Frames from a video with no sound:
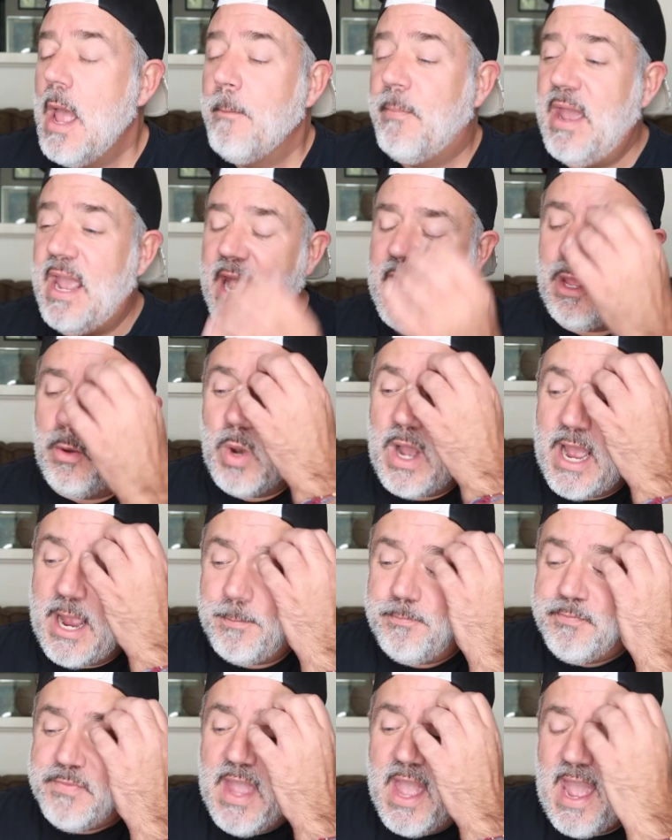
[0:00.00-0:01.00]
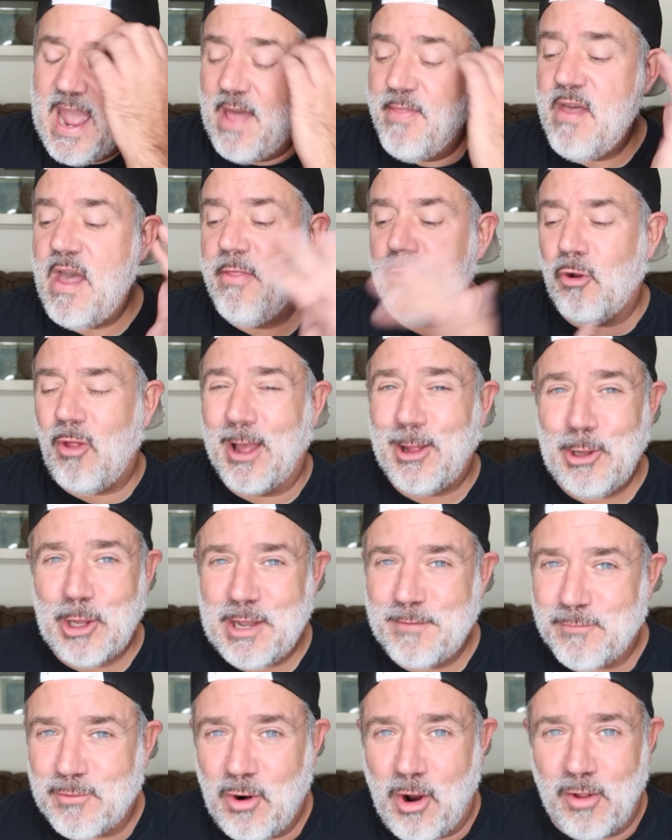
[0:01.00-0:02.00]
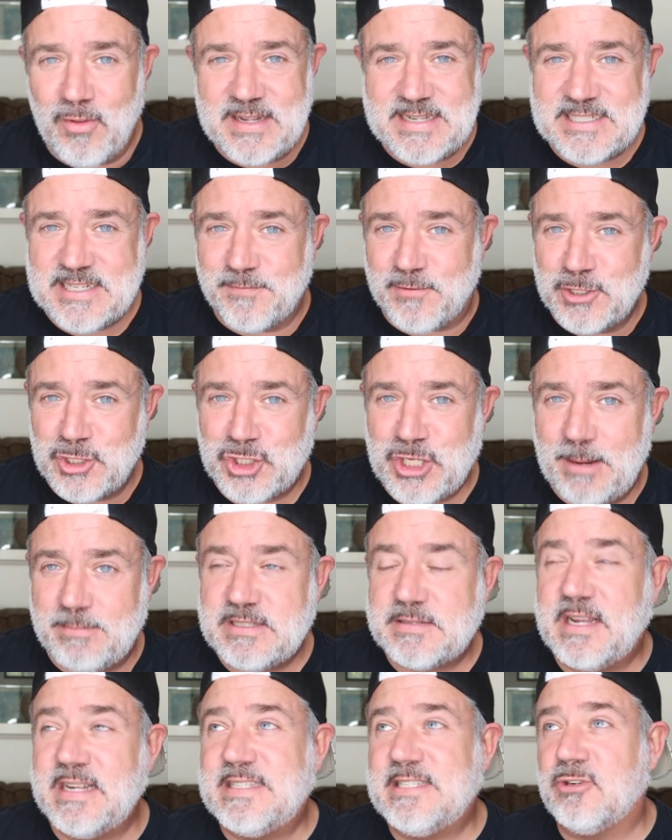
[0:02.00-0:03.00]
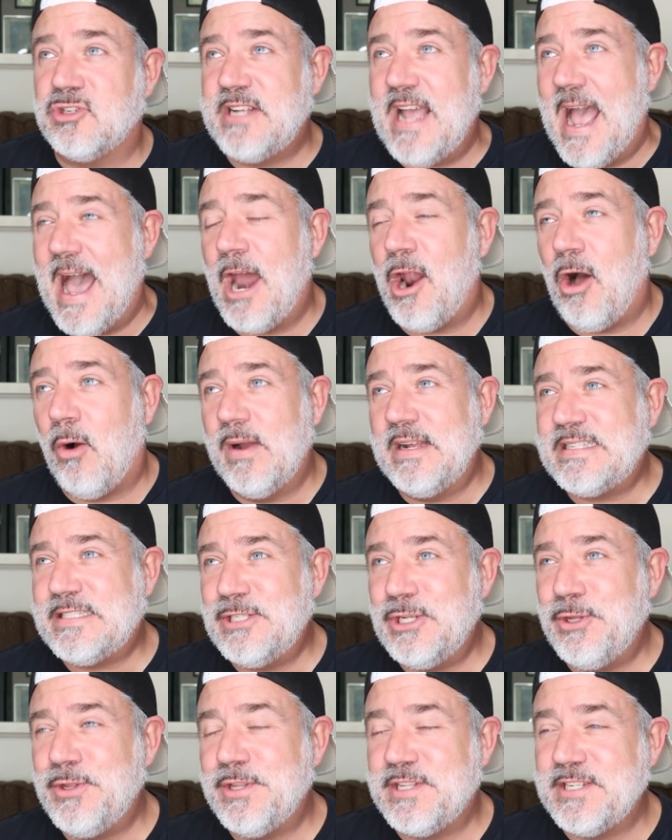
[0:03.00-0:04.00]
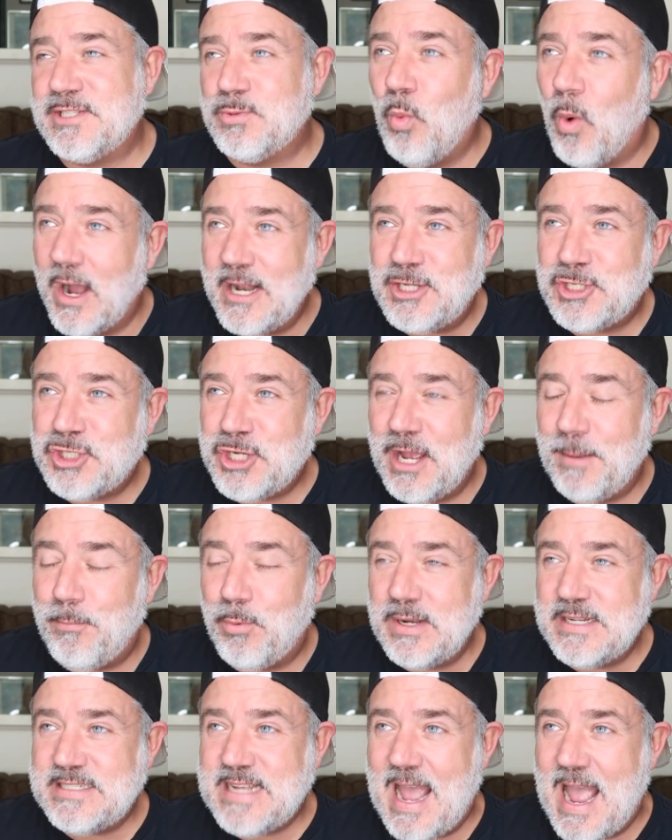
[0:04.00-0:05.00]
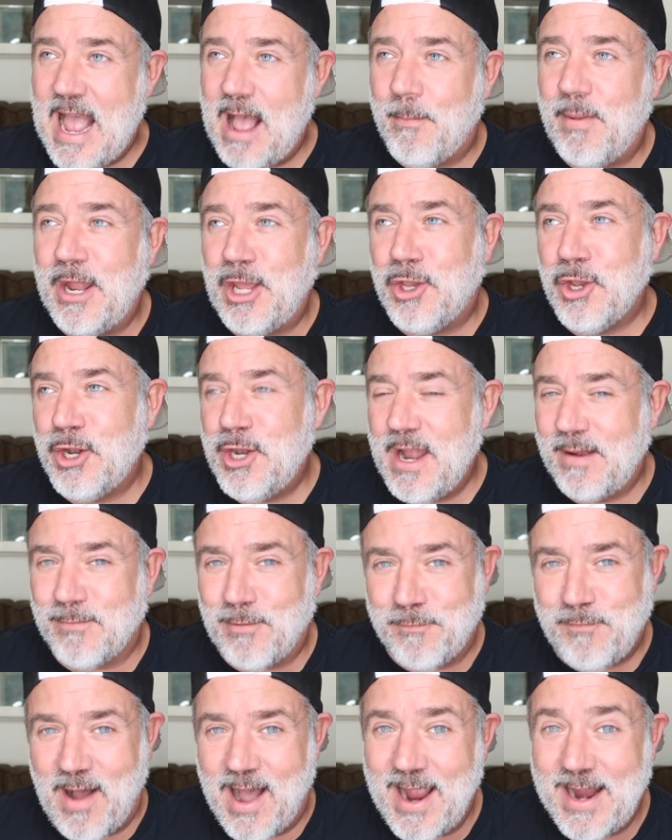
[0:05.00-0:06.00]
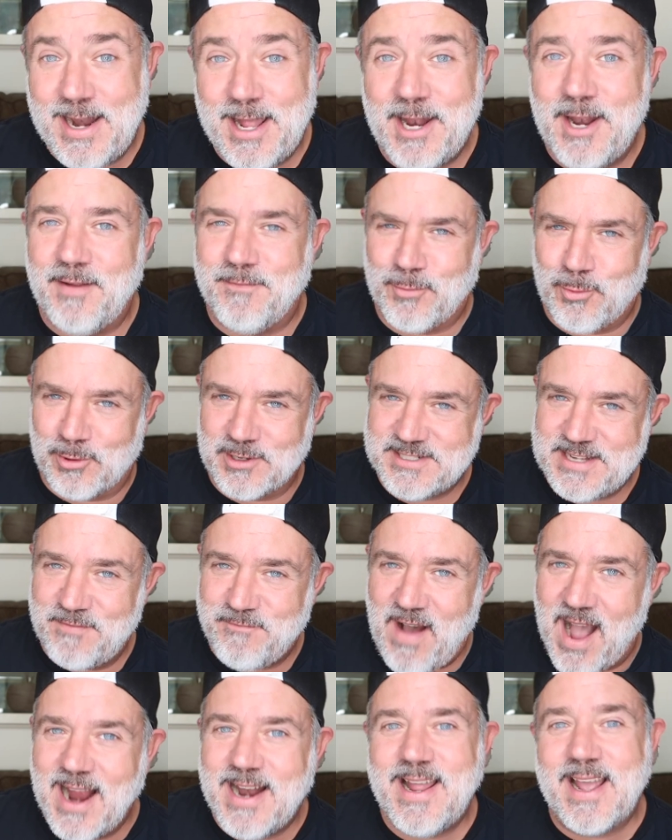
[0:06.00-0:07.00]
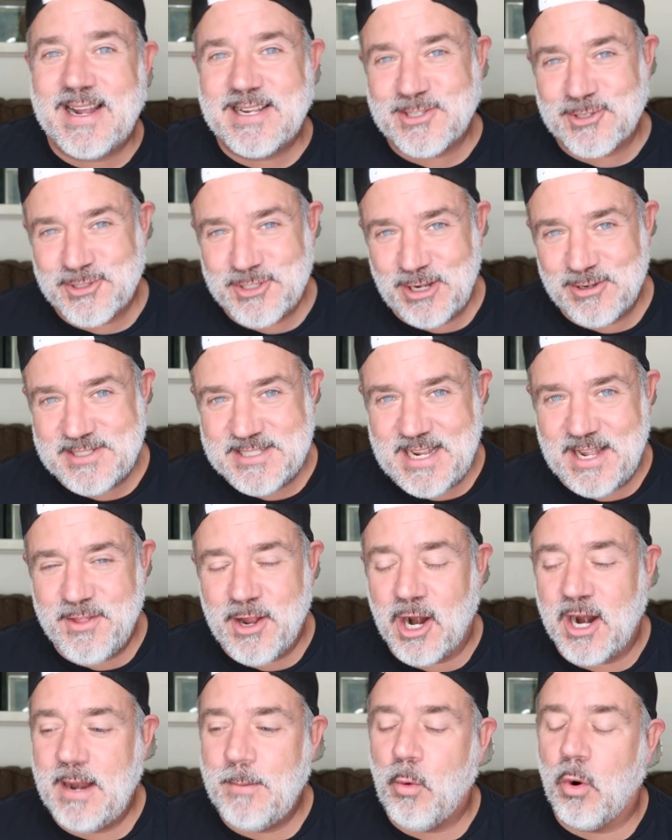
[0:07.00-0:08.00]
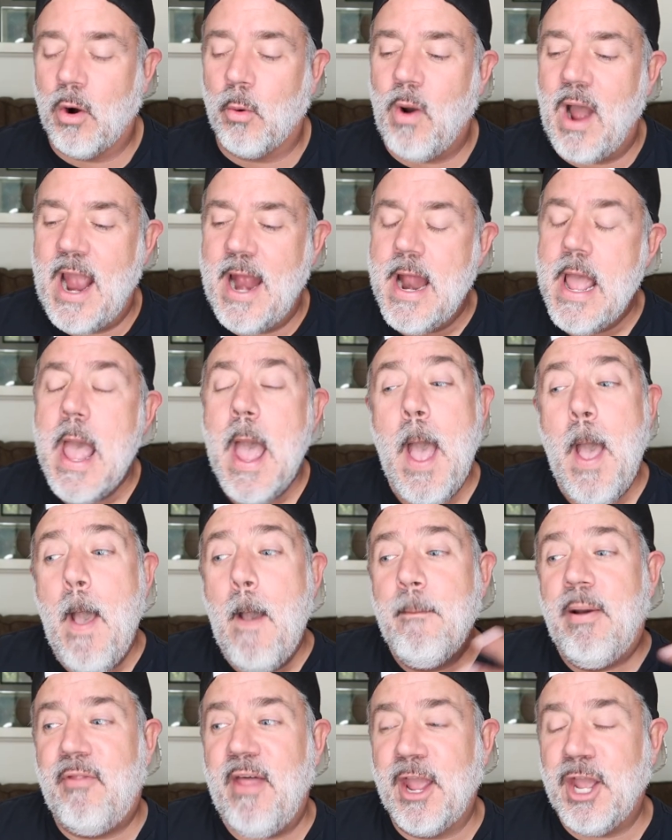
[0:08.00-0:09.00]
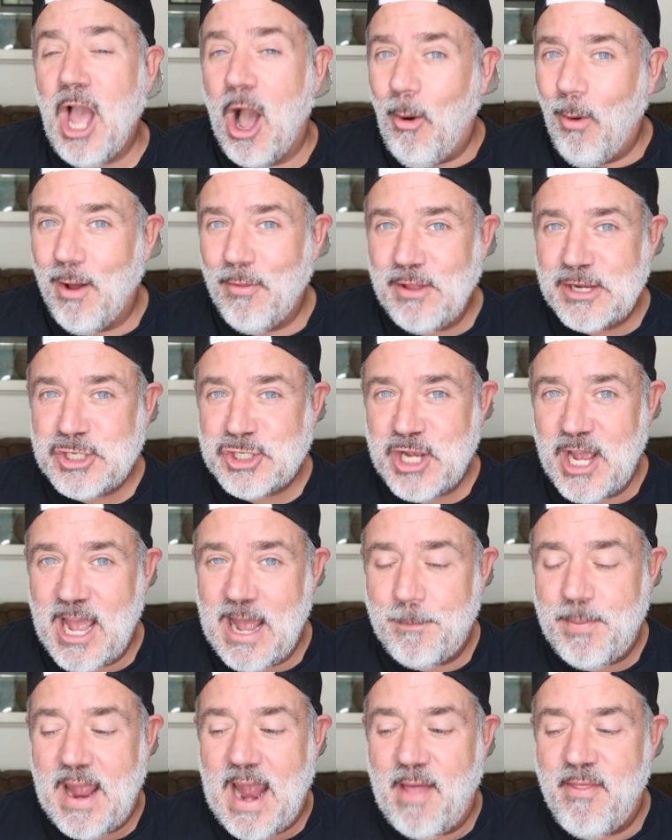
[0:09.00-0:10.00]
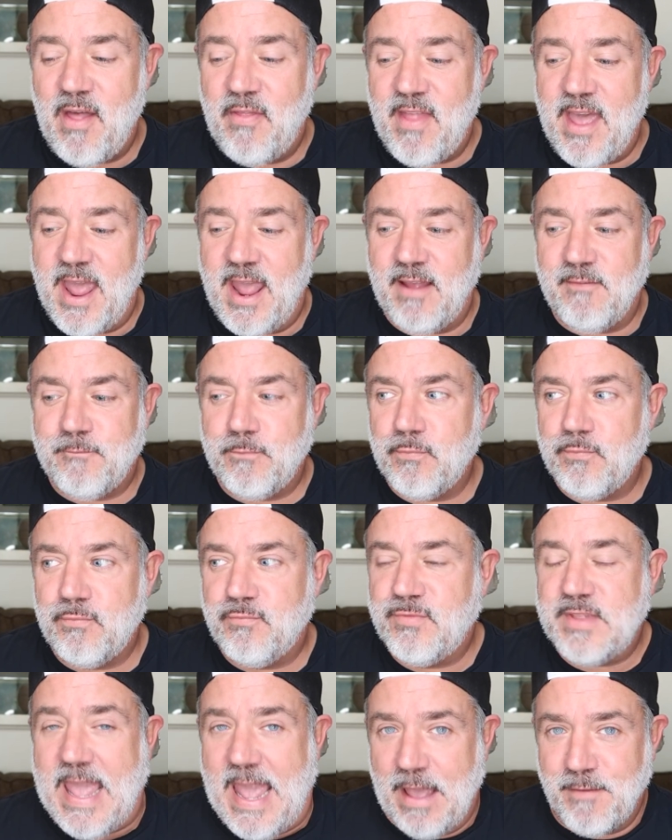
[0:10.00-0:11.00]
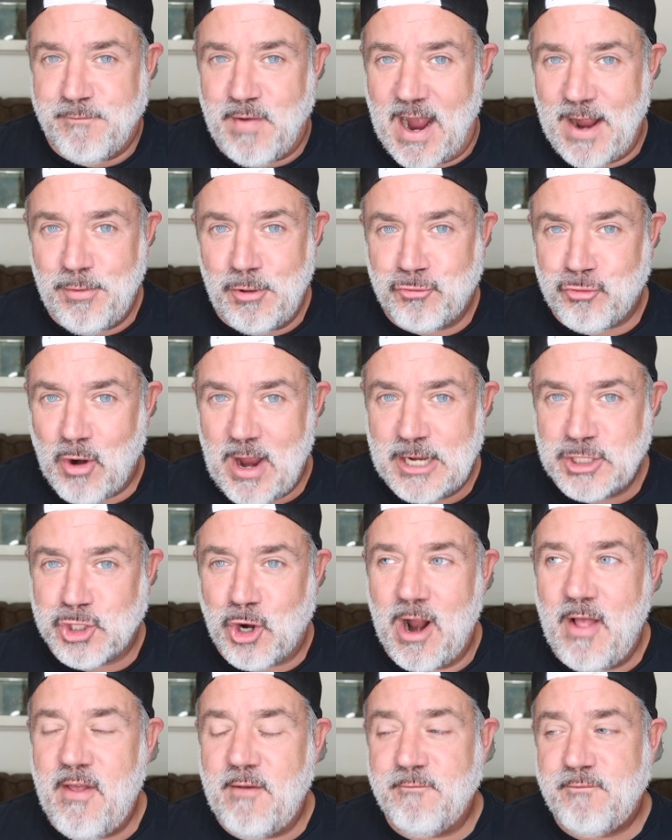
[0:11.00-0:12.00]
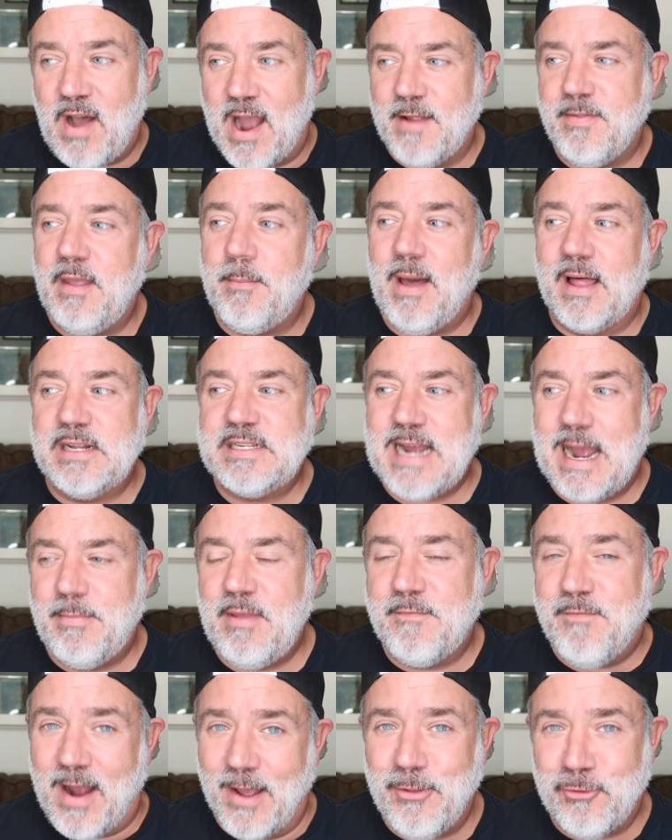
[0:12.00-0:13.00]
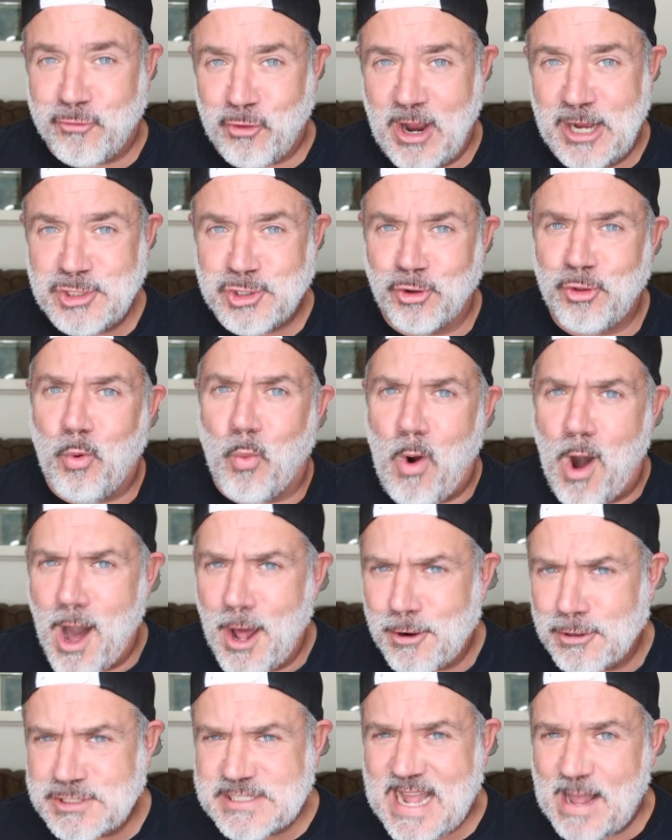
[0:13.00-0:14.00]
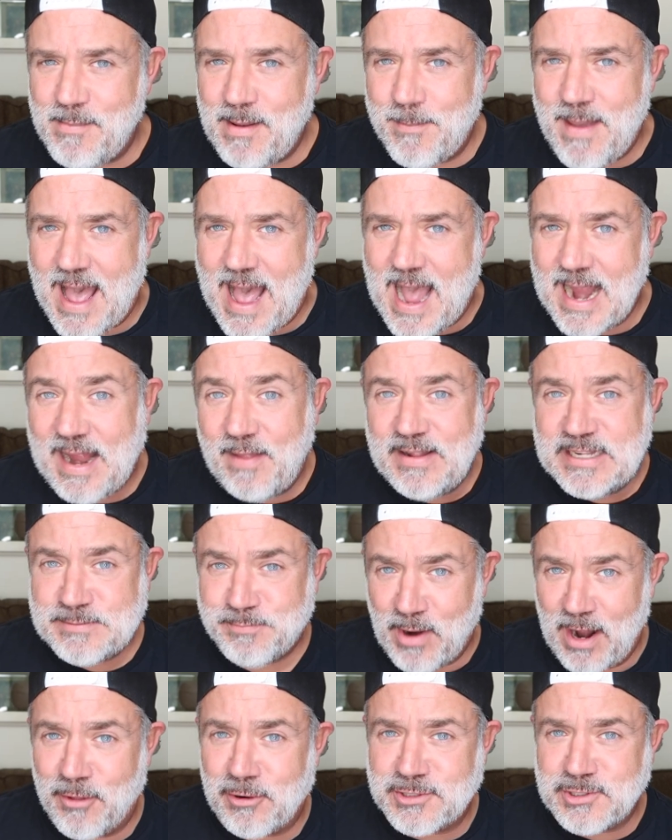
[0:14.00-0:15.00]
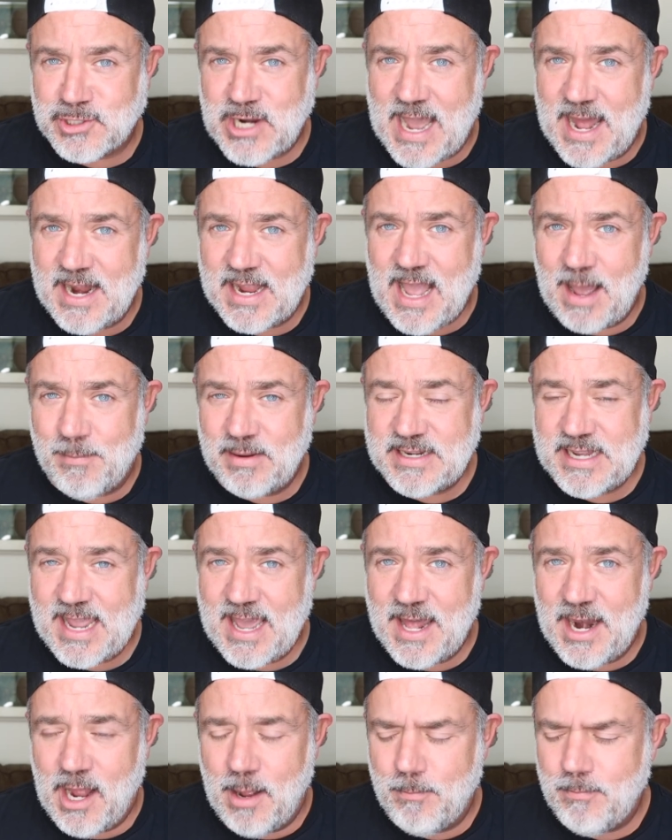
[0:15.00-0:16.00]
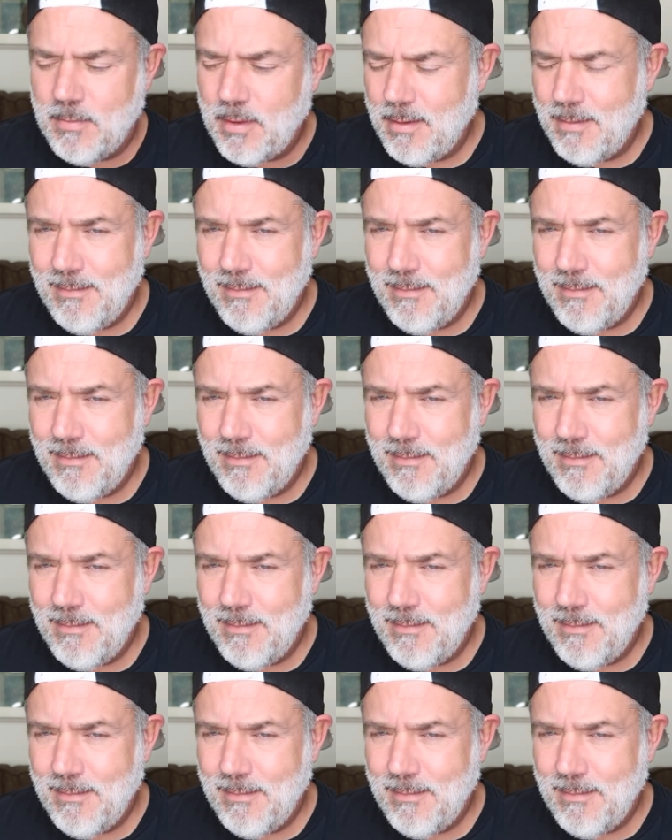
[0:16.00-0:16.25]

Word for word: But anyway, and then they're like looking for all these different ships because their dad always knew that this one ship went down, but he couldn't ever find it. And of course they find it because there's no sea there anymore, right? But they go on the ship, and then they can't find the treasure, and then finally, by the time they find the treasure, the water's coming back, and these brothers are kind of coming to get them.